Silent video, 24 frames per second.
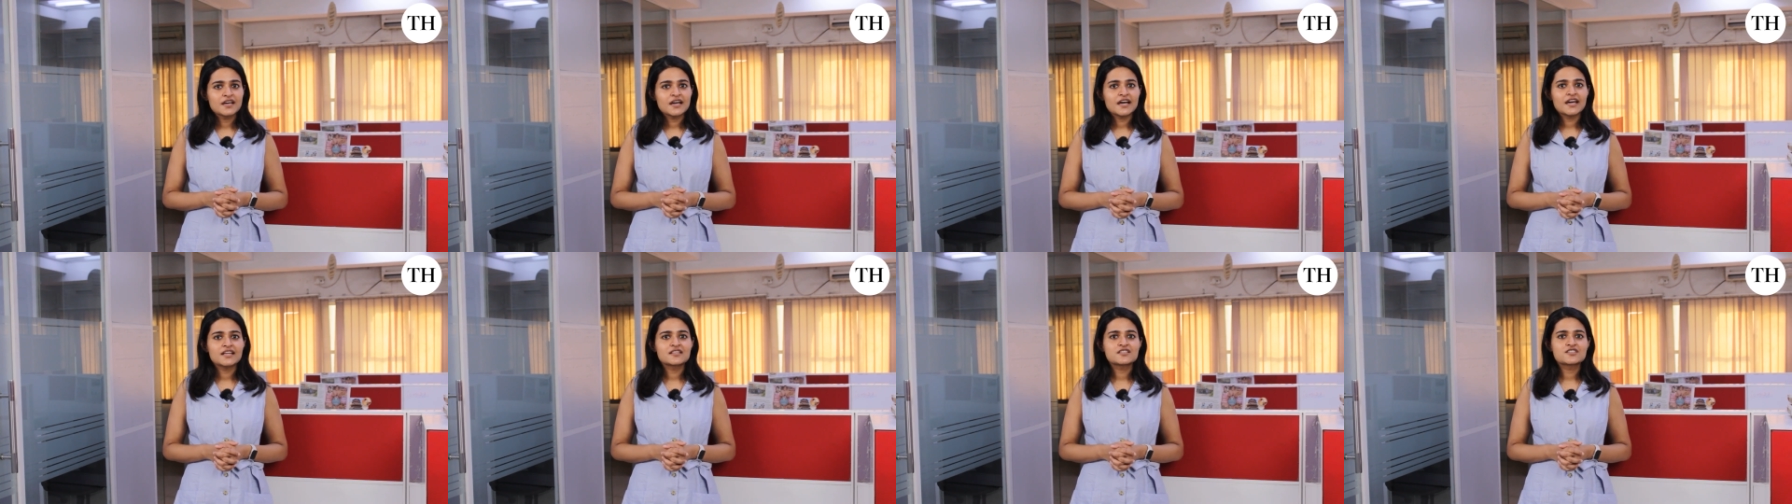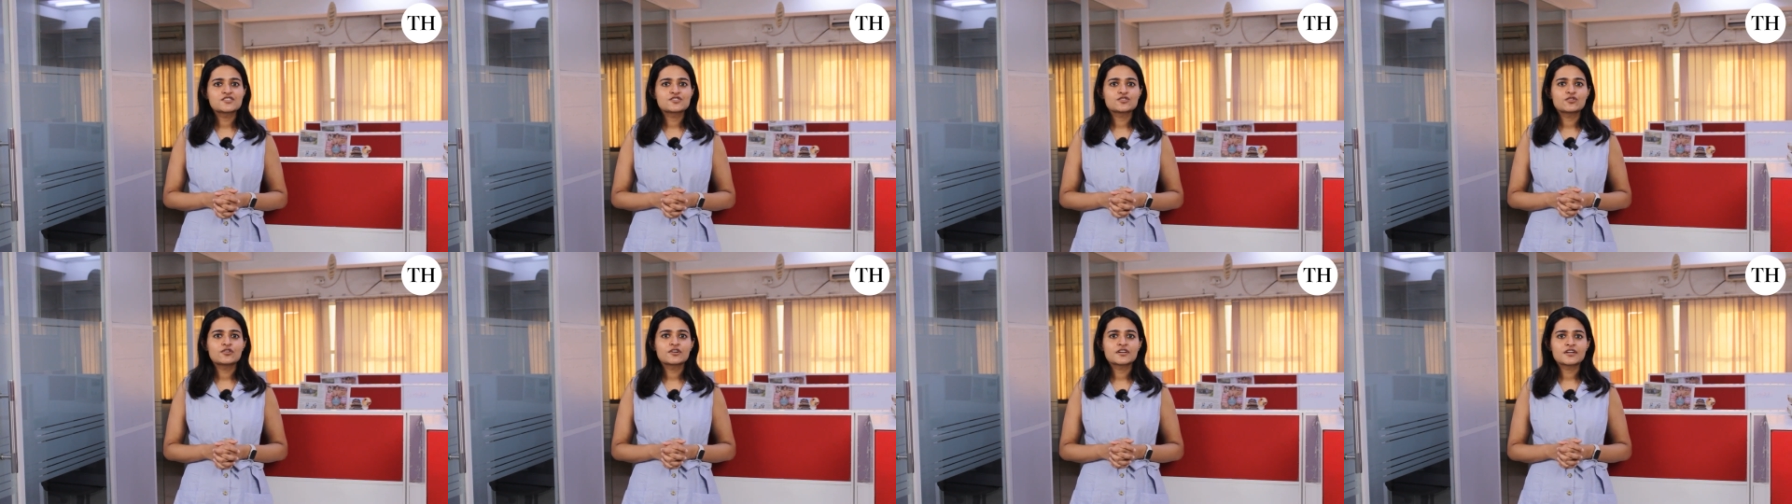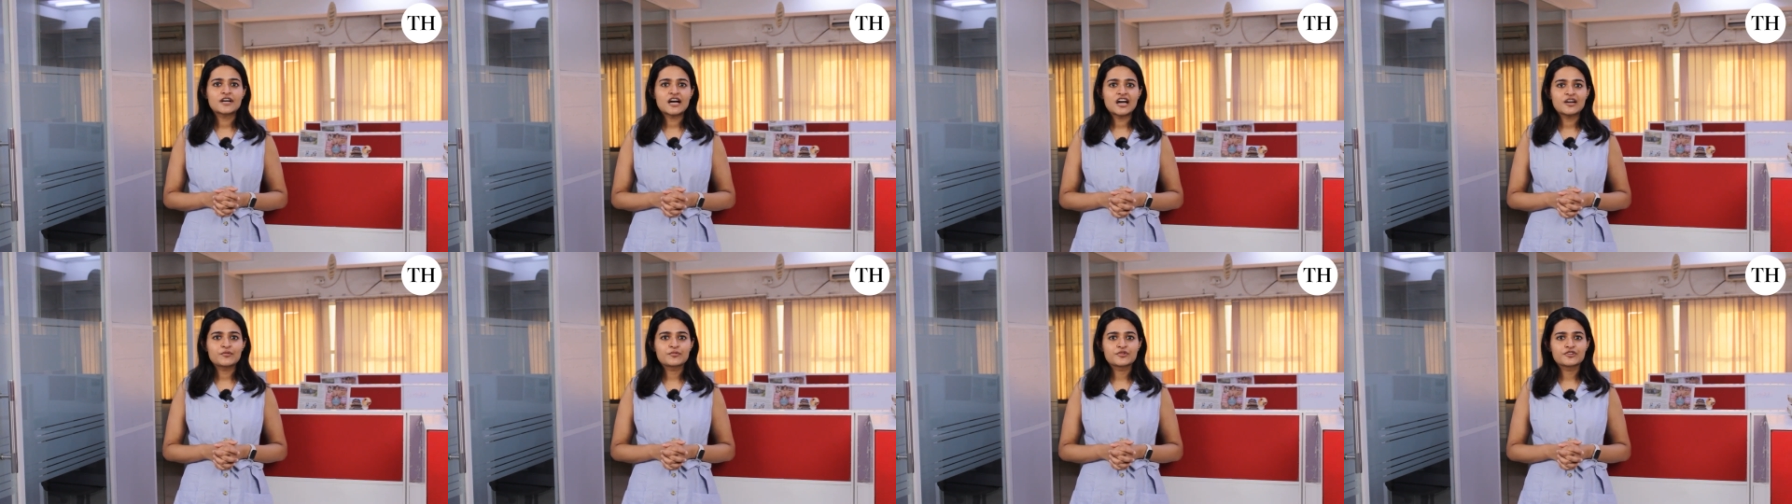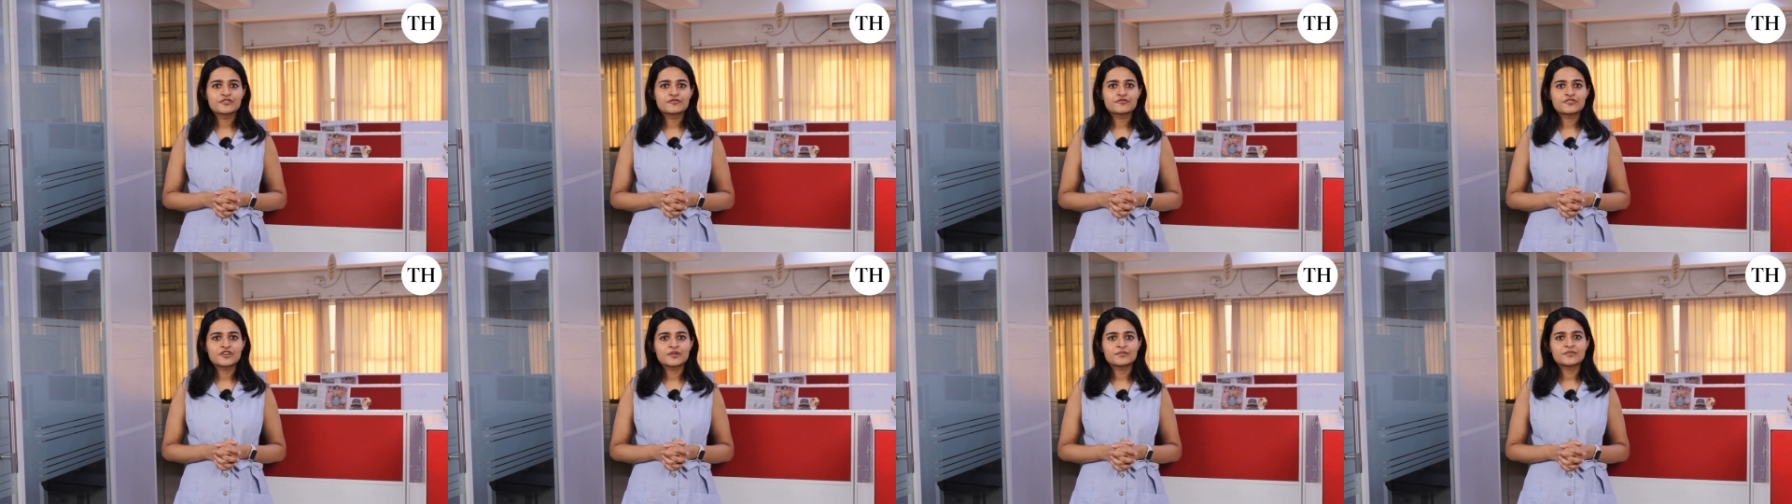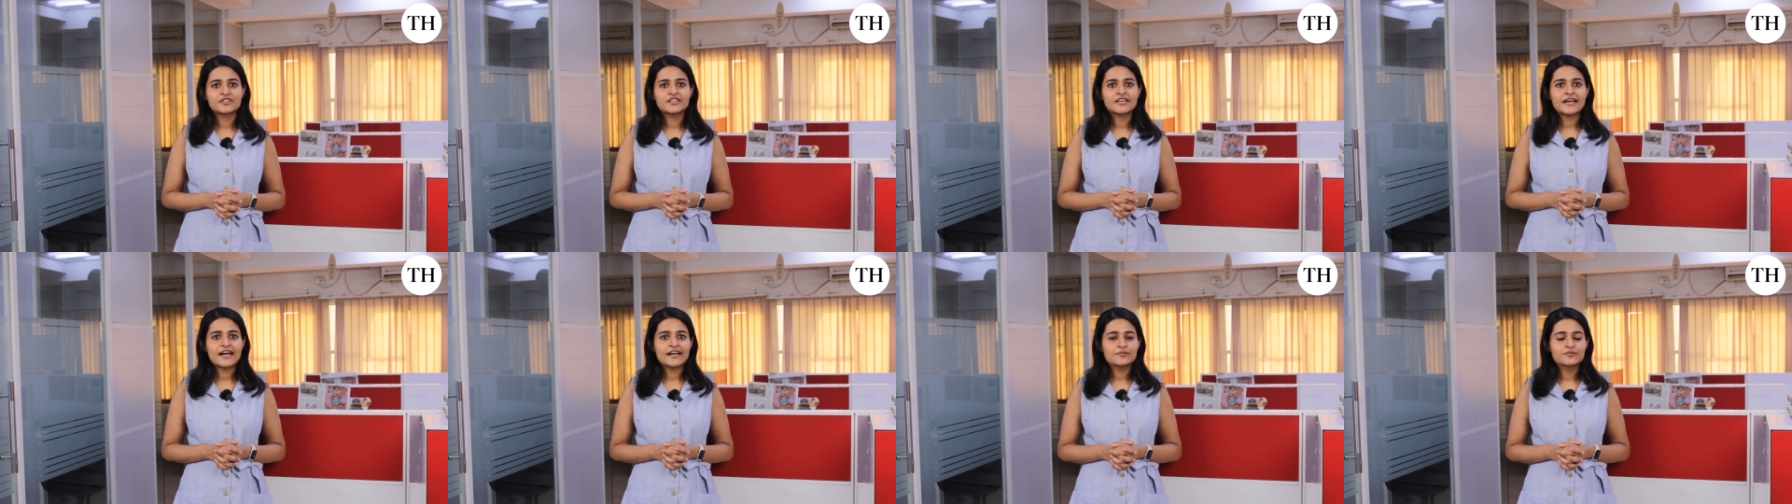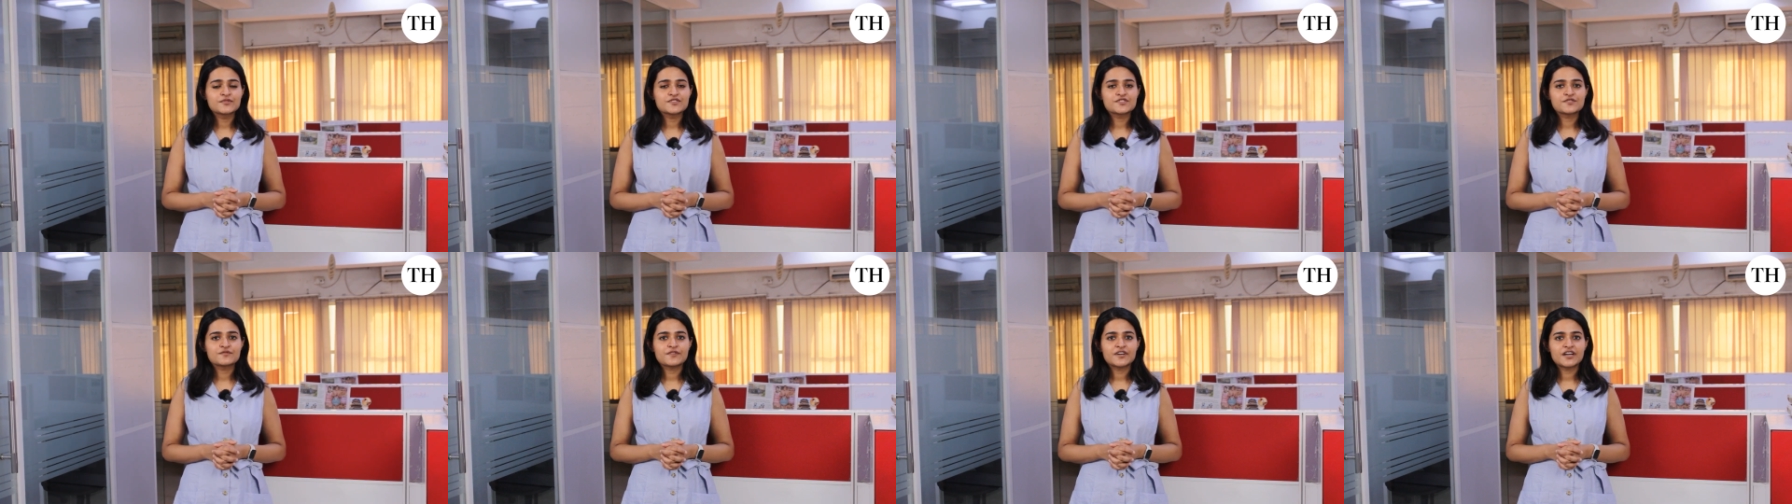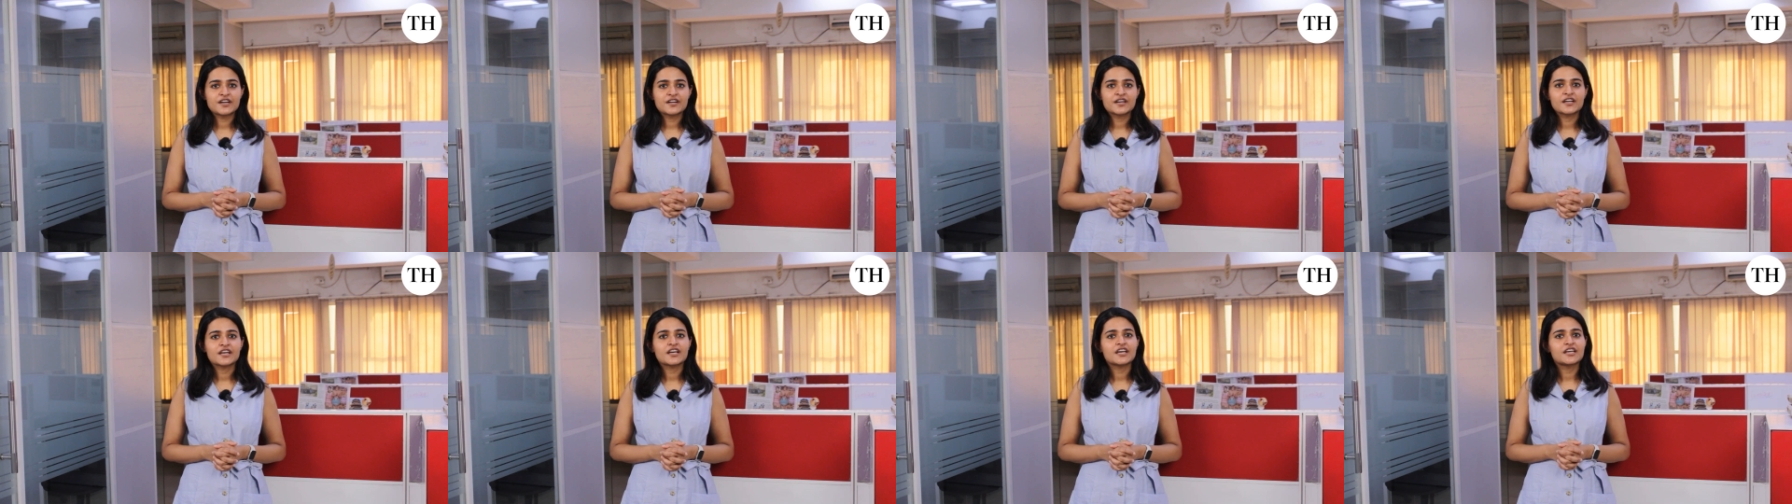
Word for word: and store carbon from the atmosphere